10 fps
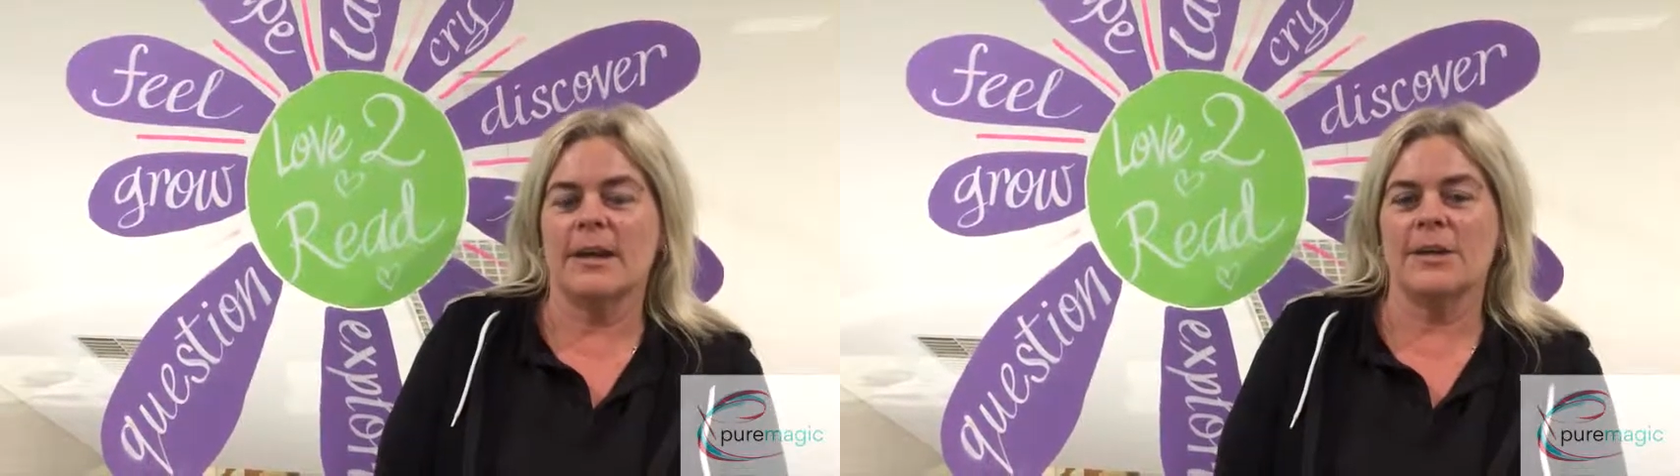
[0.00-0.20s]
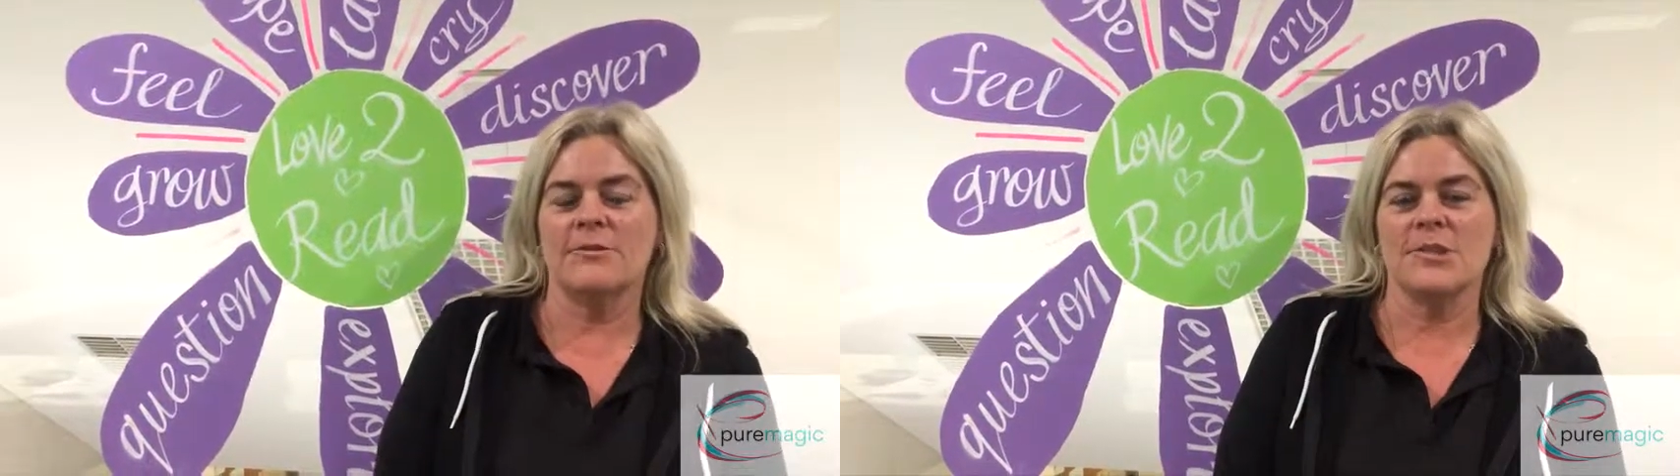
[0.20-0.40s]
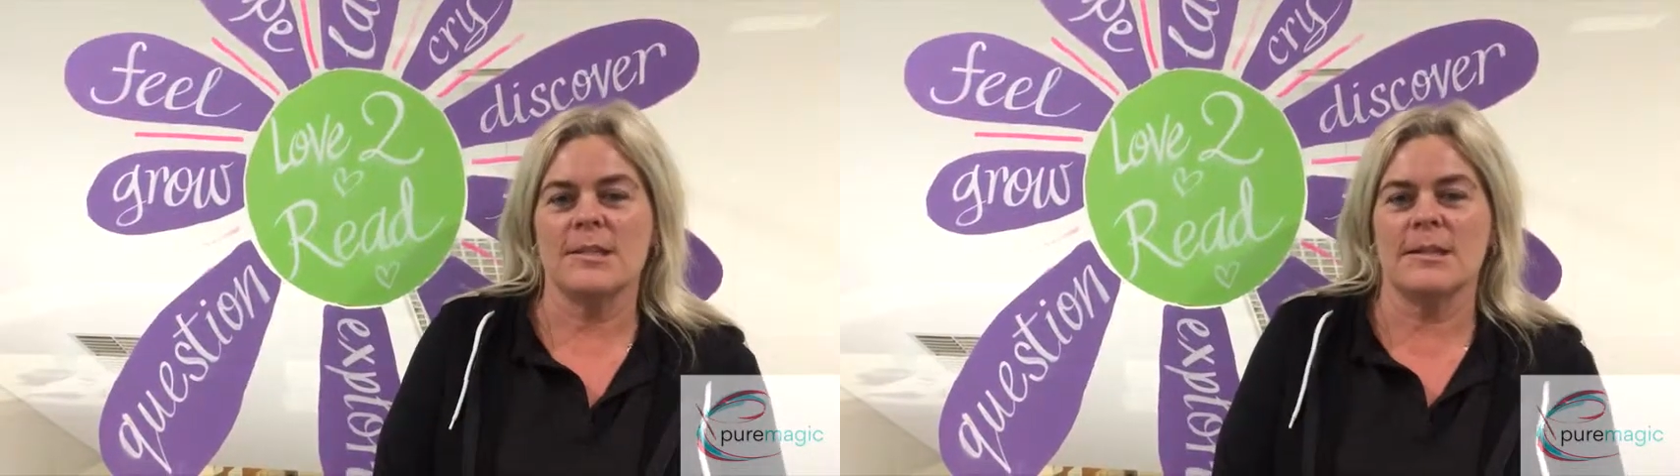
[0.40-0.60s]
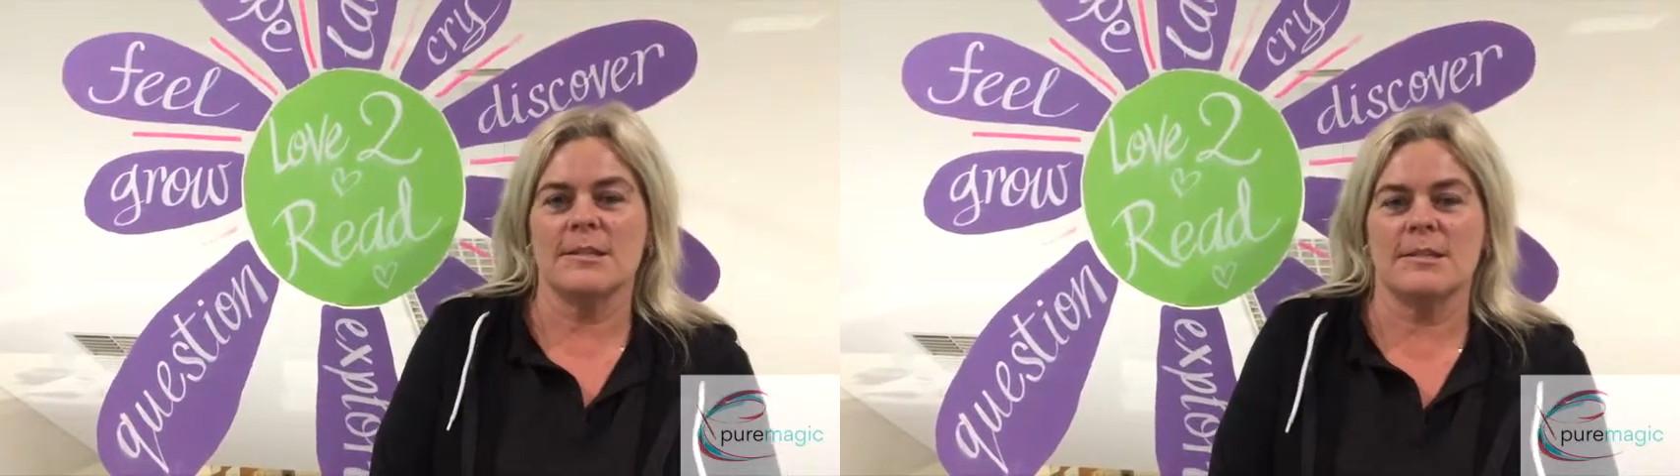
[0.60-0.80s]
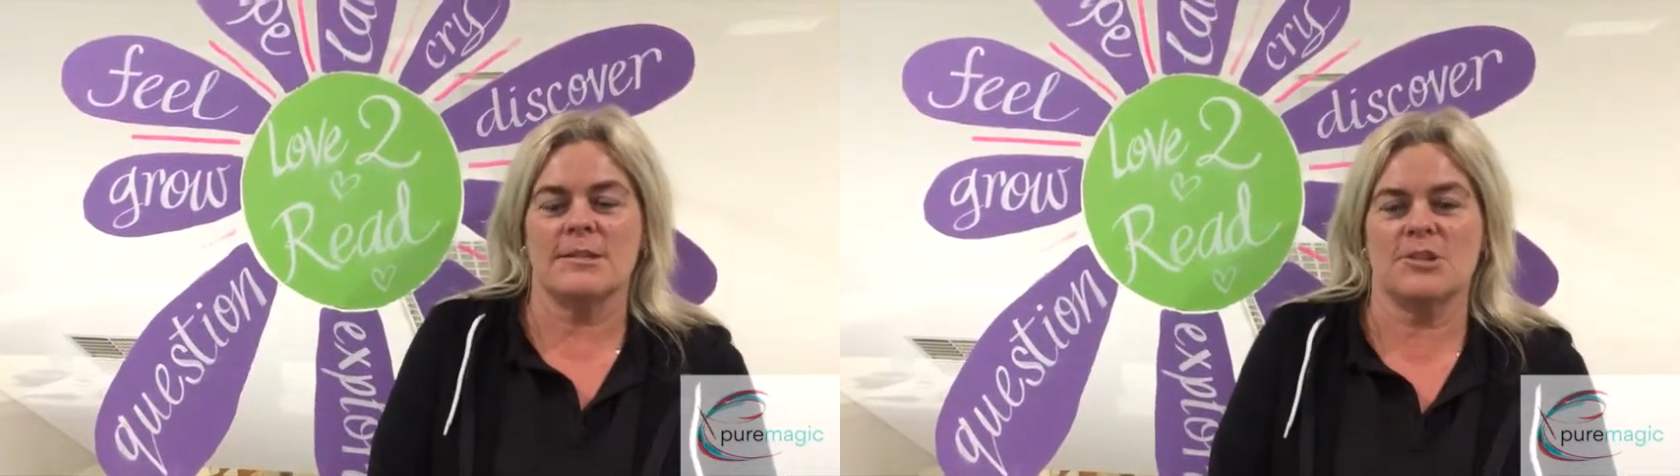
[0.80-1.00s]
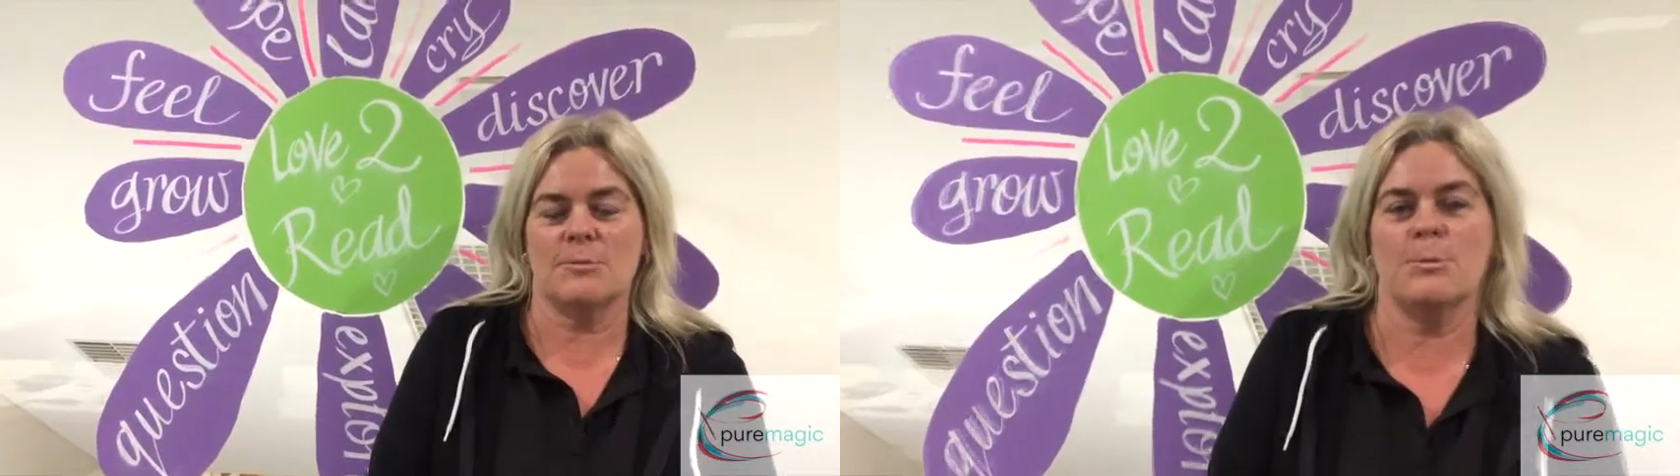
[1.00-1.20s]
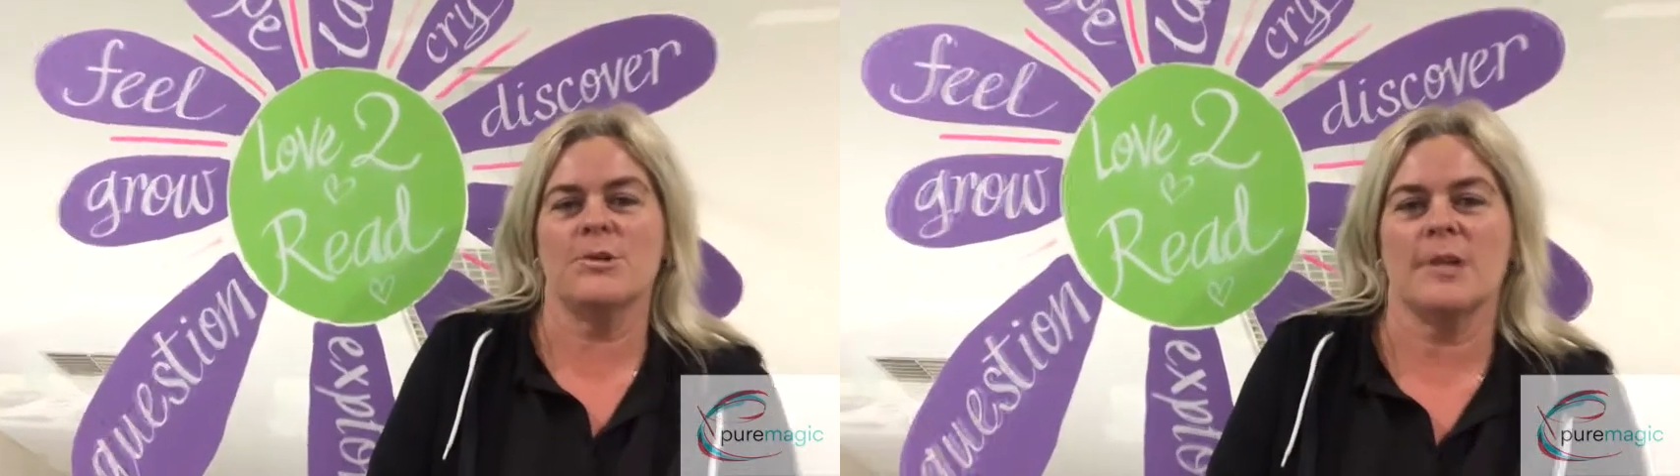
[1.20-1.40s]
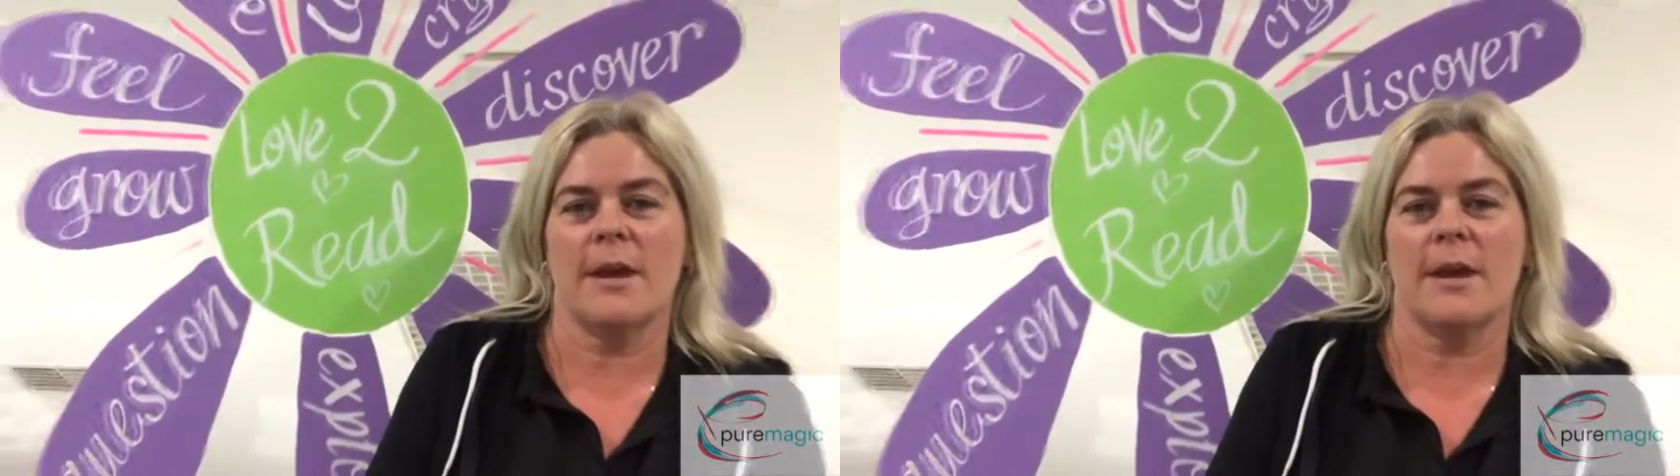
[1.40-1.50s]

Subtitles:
and I've just had a session with